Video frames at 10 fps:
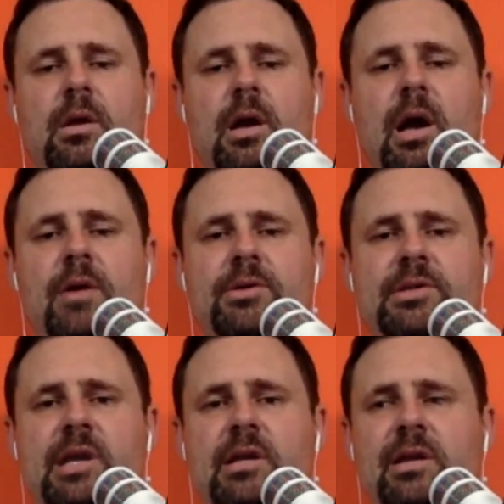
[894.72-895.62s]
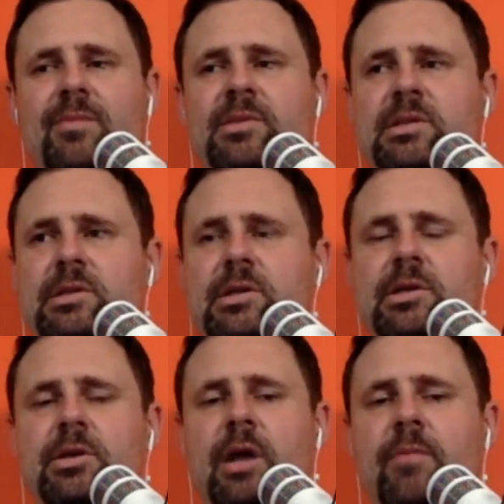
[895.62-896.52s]
I understand. Clemens is a
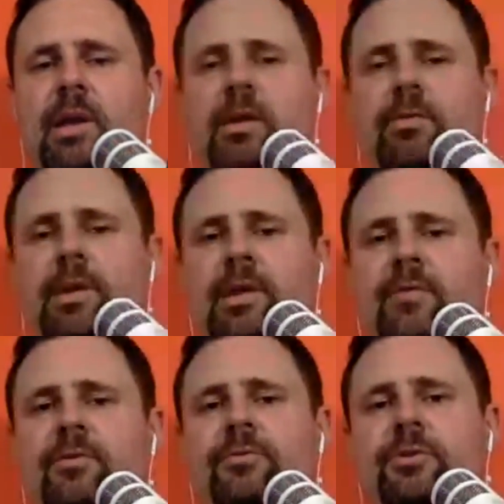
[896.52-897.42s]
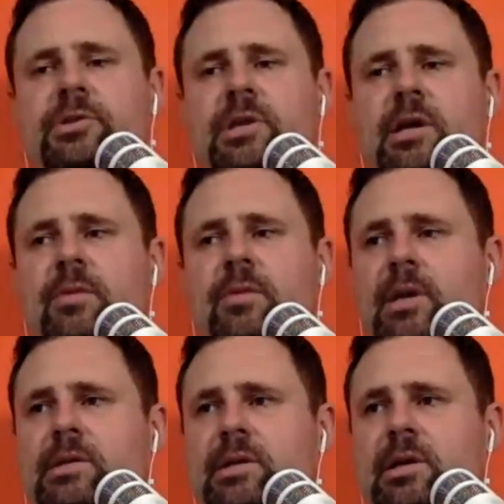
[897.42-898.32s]
good dude. I met him, I think, for the first
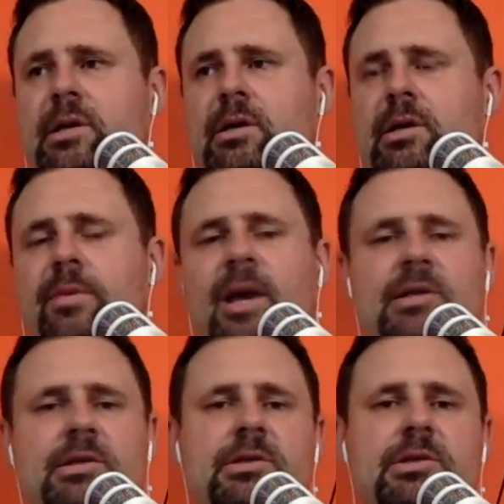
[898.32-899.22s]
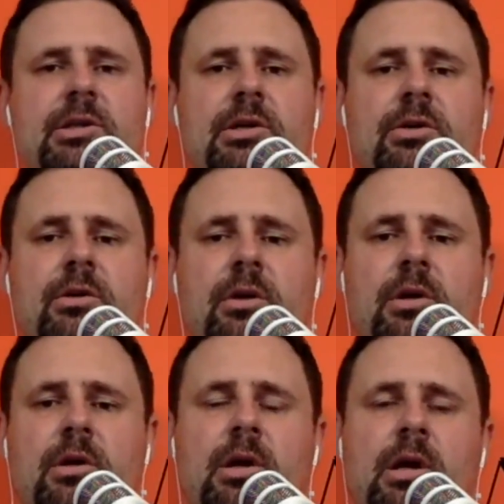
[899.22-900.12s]
time at Imagine this year.
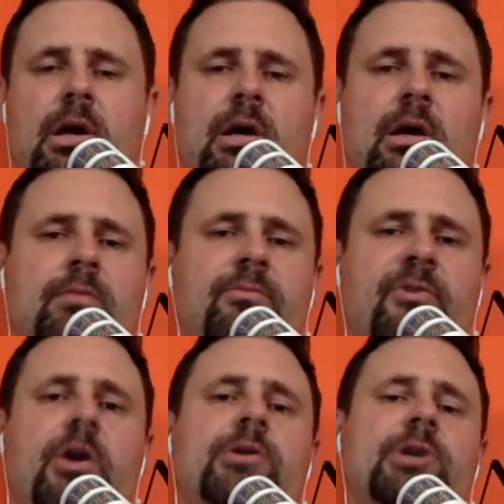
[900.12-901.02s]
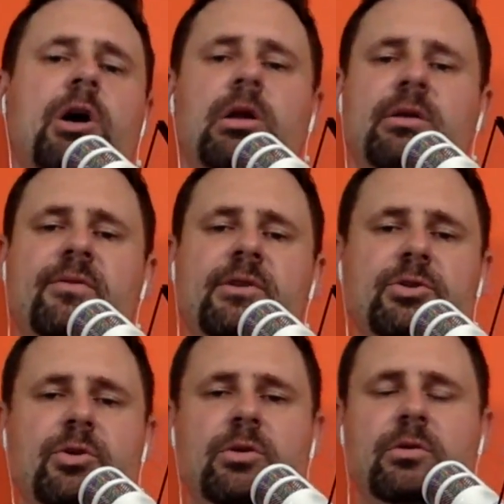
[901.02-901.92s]
Very tall
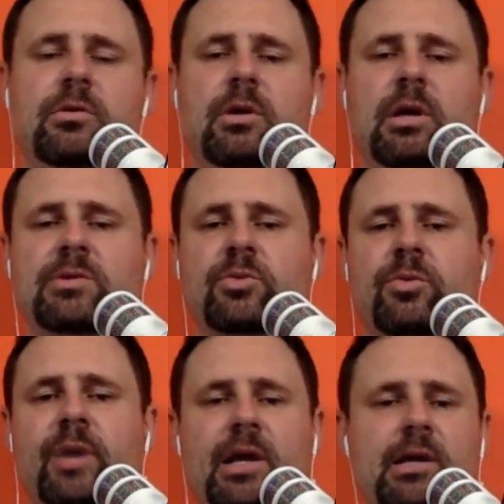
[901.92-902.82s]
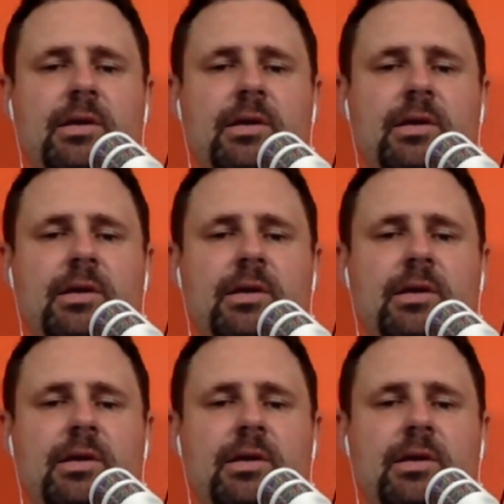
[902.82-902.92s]
individual. As Rebecca